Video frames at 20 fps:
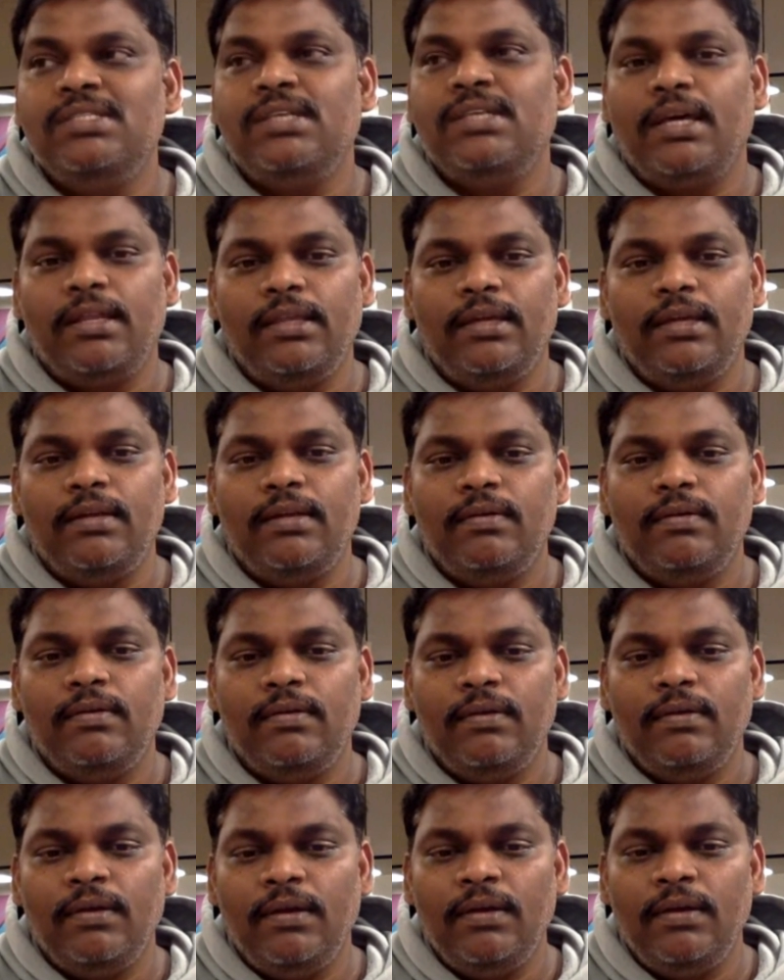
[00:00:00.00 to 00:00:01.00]
are there.
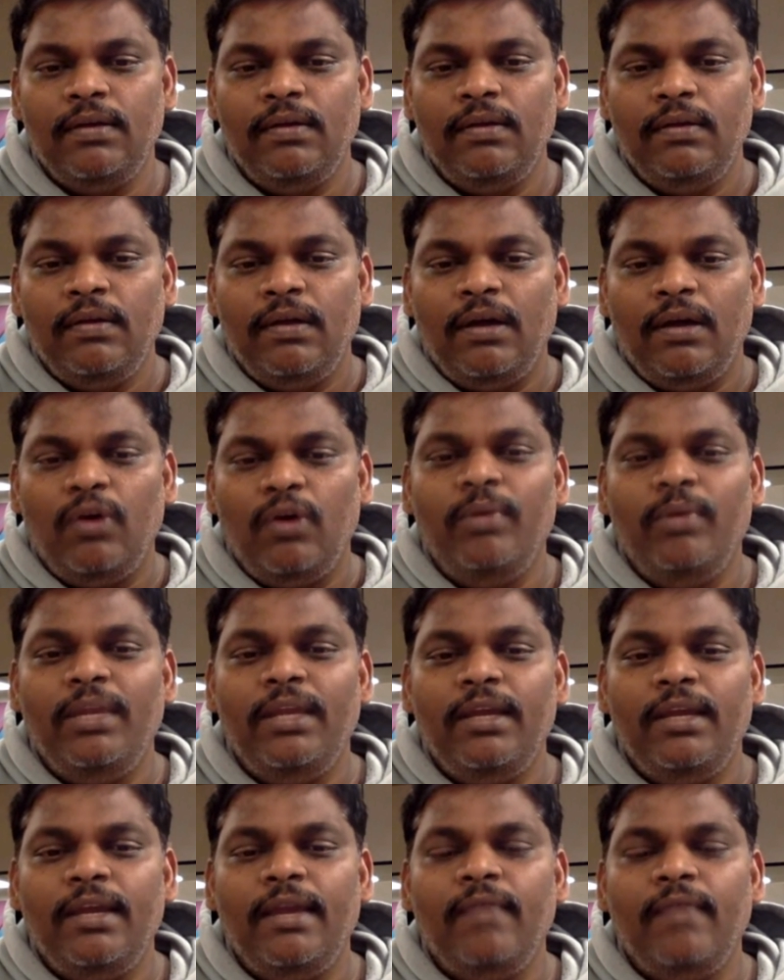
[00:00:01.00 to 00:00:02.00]
Huh? How
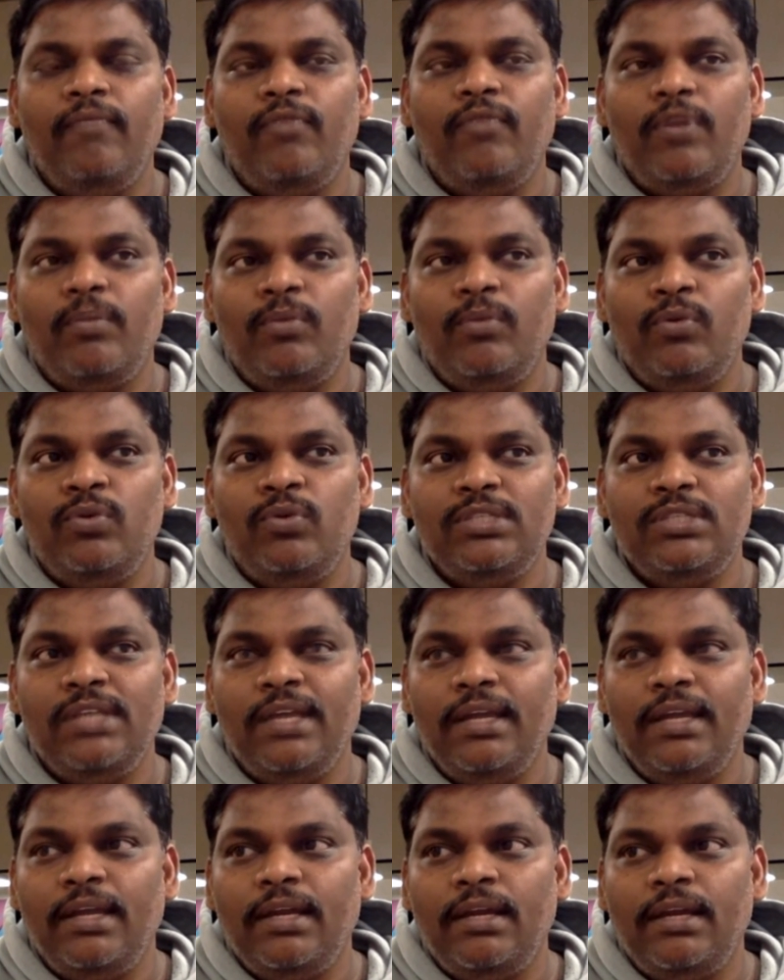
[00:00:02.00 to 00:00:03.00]
many came from notes
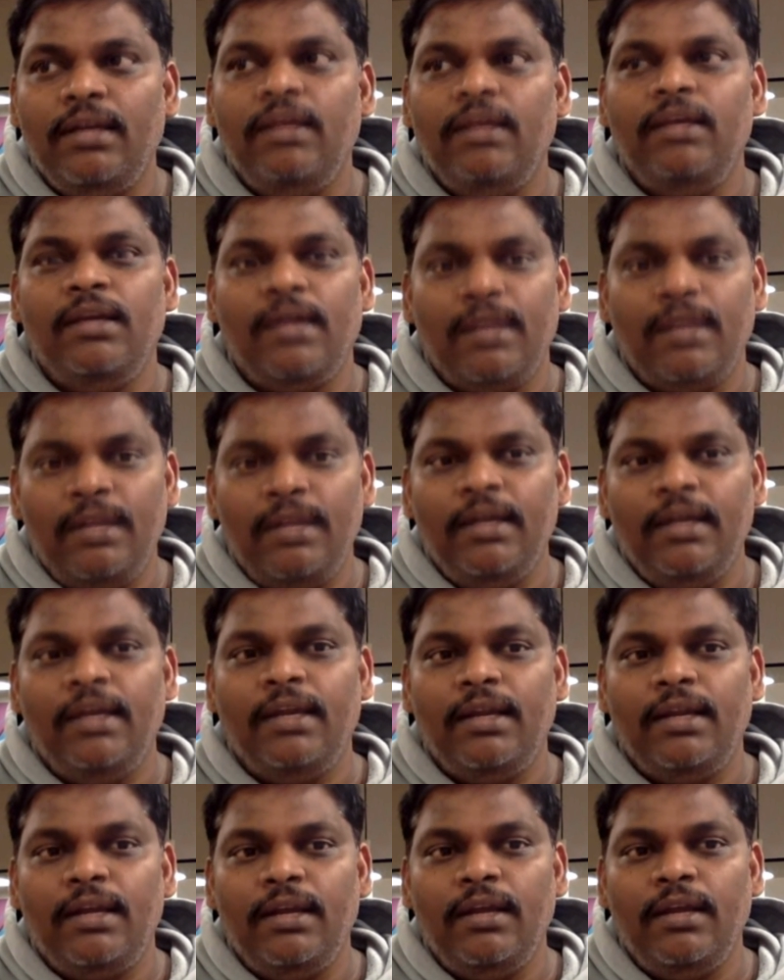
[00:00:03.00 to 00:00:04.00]
directly or
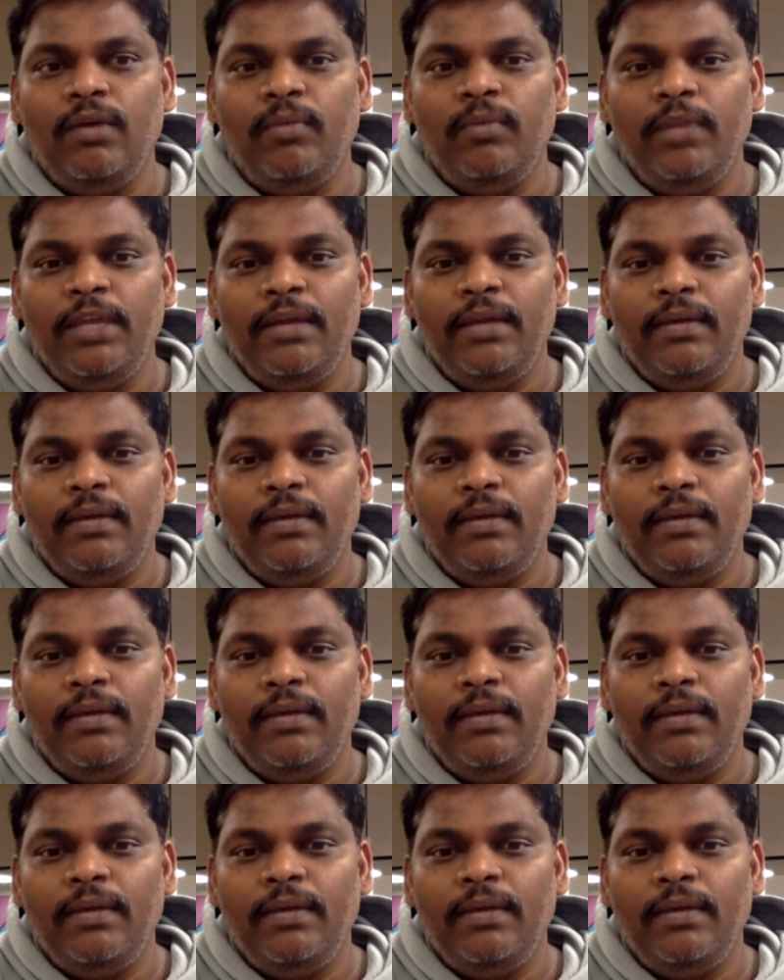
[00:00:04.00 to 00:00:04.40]
indirectly? How many?